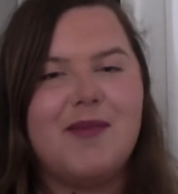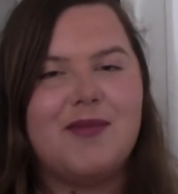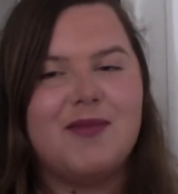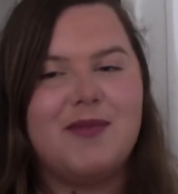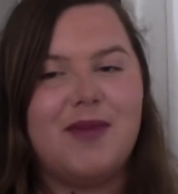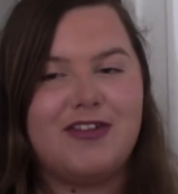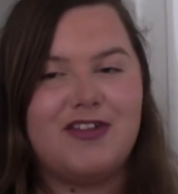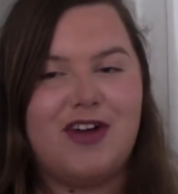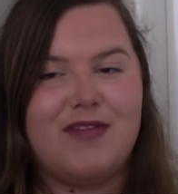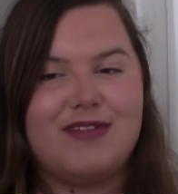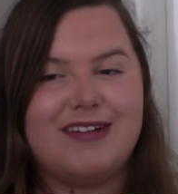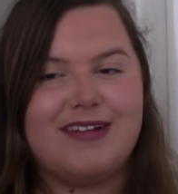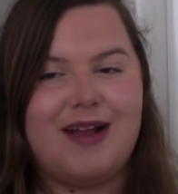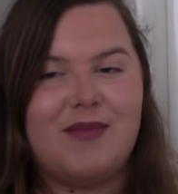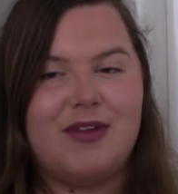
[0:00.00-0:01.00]
my driving
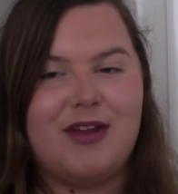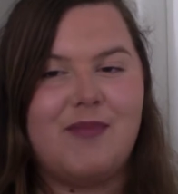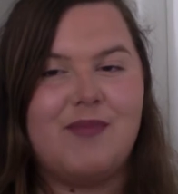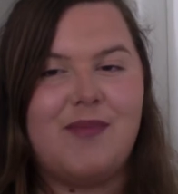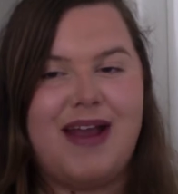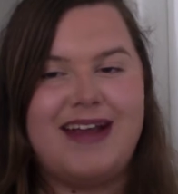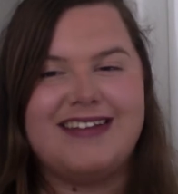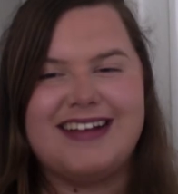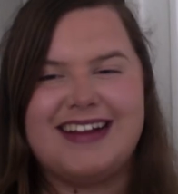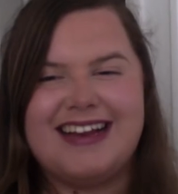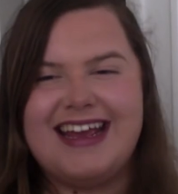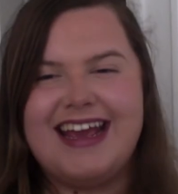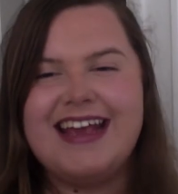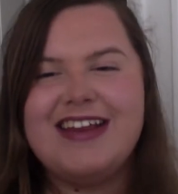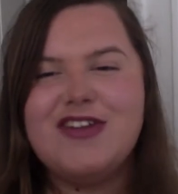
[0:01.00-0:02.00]
examiner, basically,
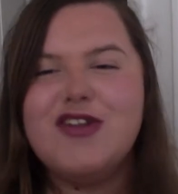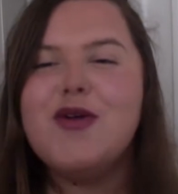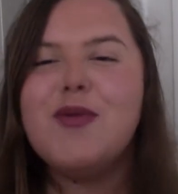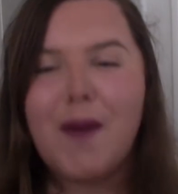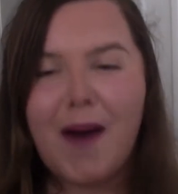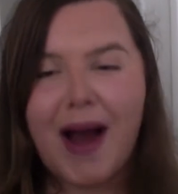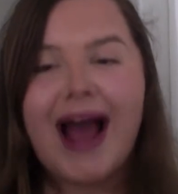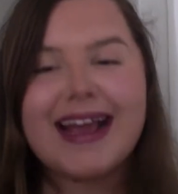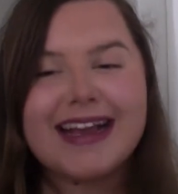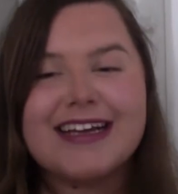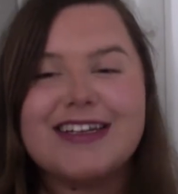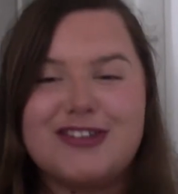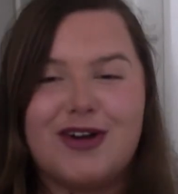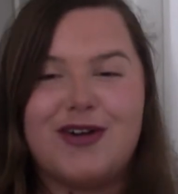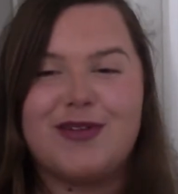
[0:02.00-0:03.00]
he knew what hand
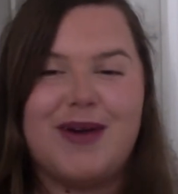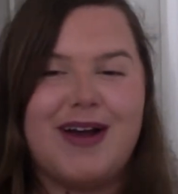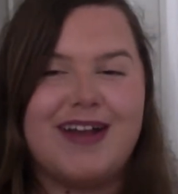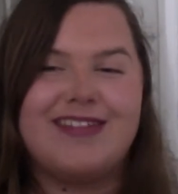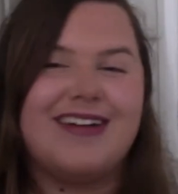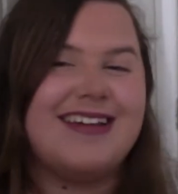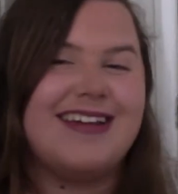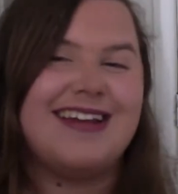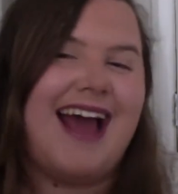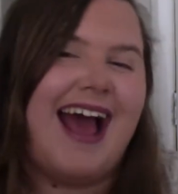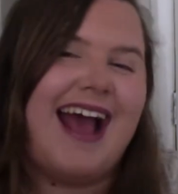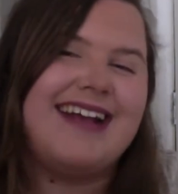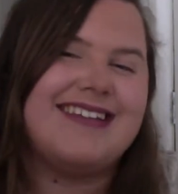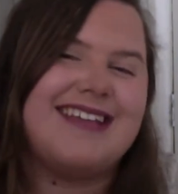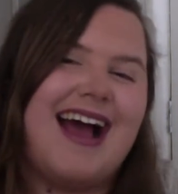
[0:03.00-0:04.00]
controls were, so I didn't
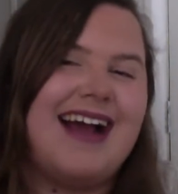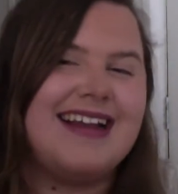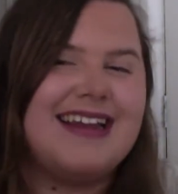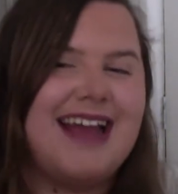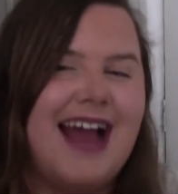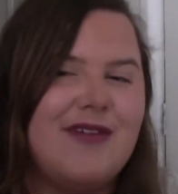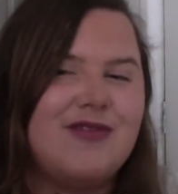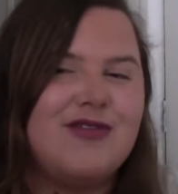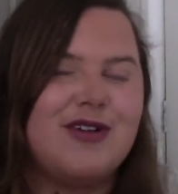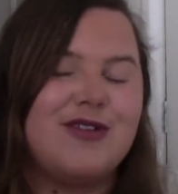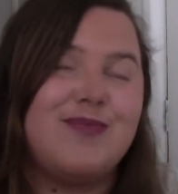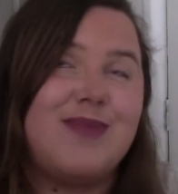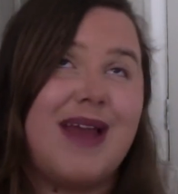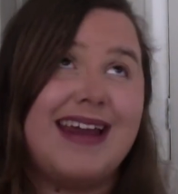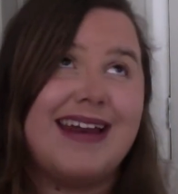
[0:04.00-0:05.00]
exactly have to
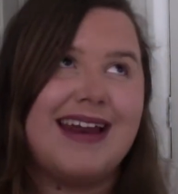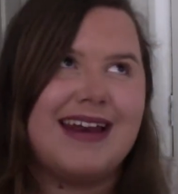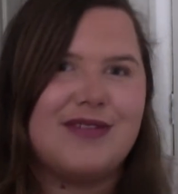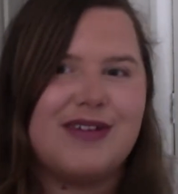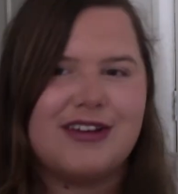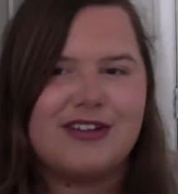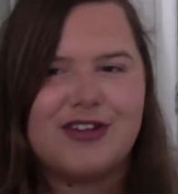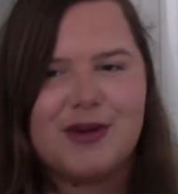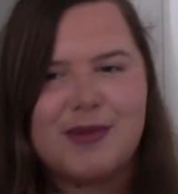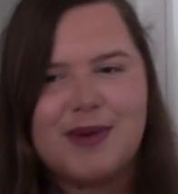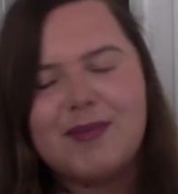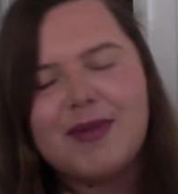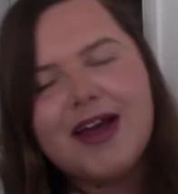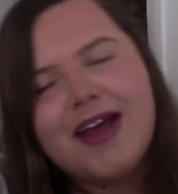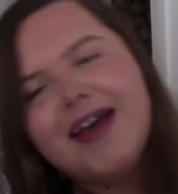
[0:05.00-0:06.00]
explain anything to
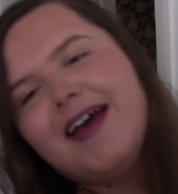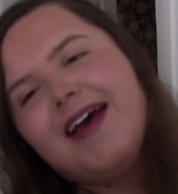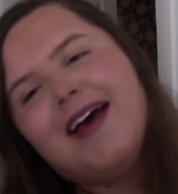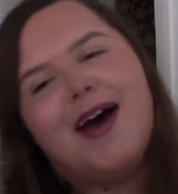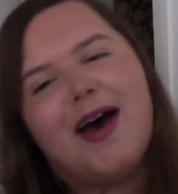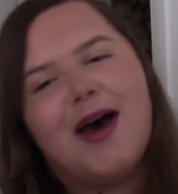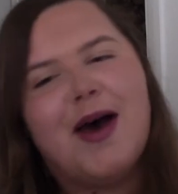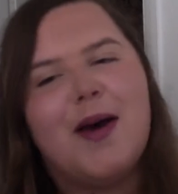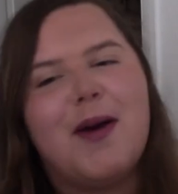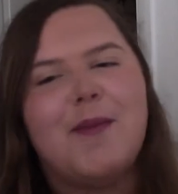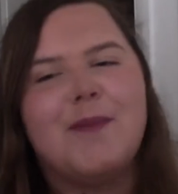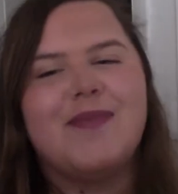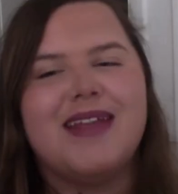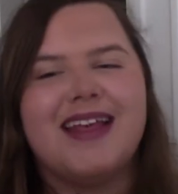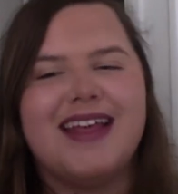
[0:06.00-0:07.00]

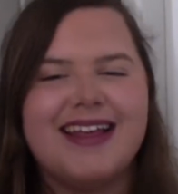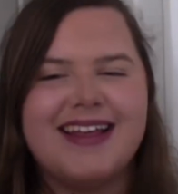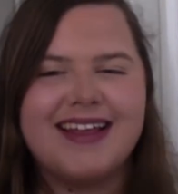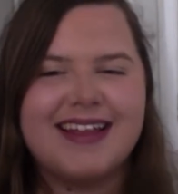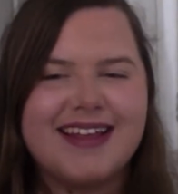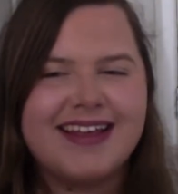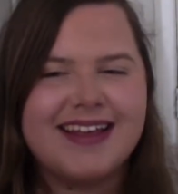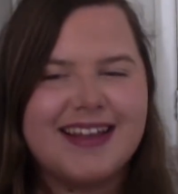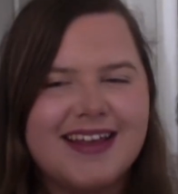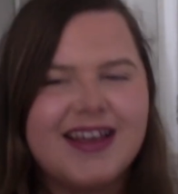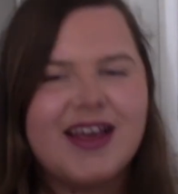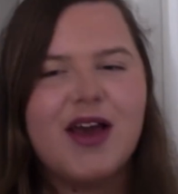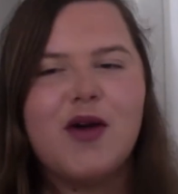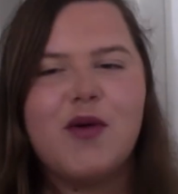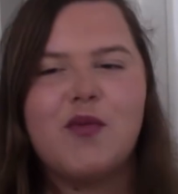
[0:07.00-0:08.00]
him,
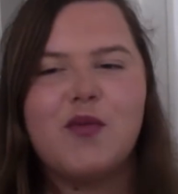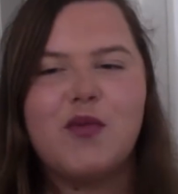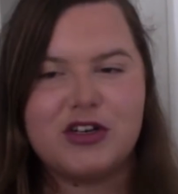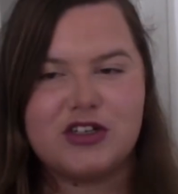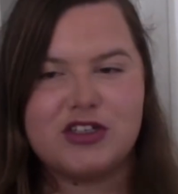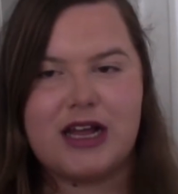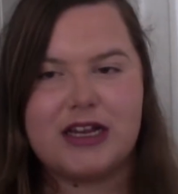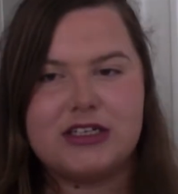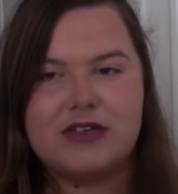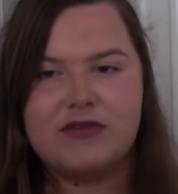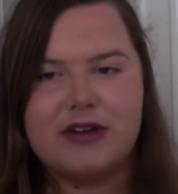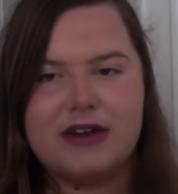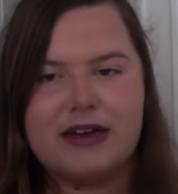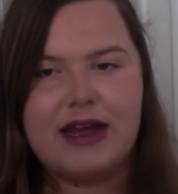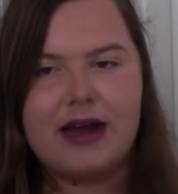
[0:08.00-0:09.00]
which is actually
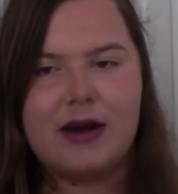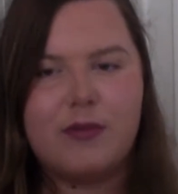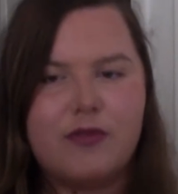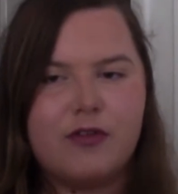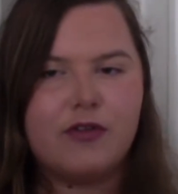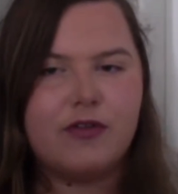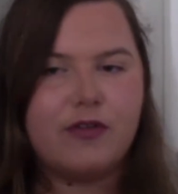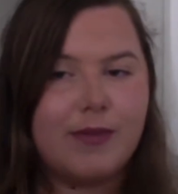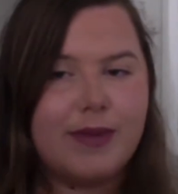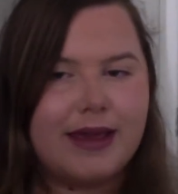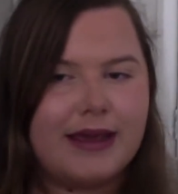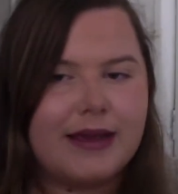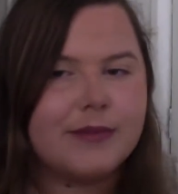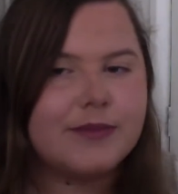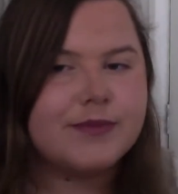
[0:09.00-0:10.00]
really helpful for
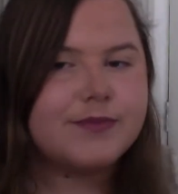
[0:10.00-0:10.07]
me.